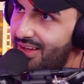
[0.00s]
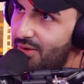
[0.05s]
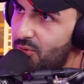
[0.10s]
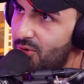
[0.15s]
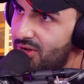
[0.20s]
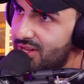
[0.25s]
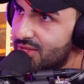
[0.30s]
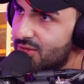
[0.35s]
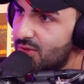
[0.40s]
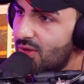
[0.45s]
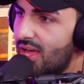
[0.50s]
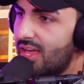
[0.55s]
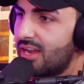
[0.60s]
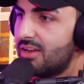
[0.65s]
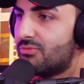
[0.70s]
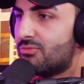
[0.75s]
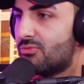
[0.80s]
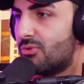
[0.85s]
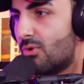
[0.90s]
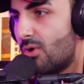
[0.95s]
Well, you
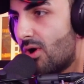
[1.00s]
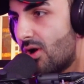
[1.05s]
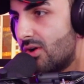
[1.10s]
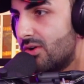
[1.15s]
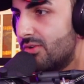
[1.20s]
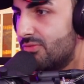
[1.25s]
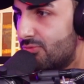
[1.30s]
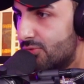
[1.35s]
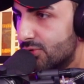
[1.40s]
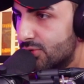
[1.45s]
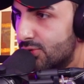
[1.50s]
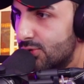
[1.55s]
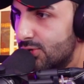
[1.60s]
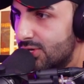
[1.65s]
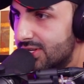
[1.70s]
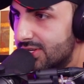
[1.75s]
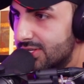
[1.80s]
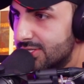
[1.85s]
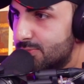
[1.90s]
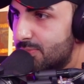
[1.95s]
had a Ferrari for 2
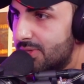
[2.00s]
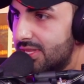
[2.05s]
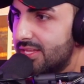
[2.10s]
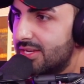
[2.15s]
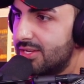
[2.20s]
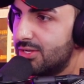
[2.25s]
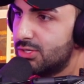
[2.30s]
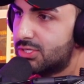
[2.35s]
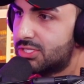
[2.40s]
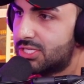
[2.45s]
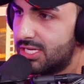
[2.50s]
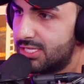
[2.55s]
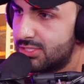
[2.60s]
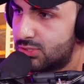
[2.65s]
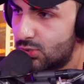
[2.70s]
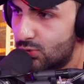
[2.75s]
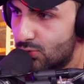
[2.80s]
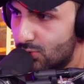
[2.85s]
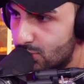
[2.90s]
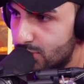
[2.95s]
years, but then you
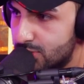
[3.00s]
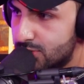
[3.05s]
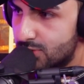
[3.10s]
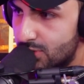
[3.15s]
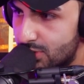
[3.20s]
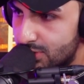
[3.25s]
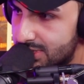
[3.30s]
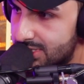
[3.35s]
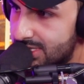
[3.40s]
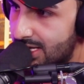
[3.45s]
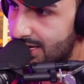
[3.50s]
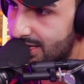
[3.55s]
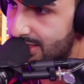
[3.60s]
changed your Rolls Royce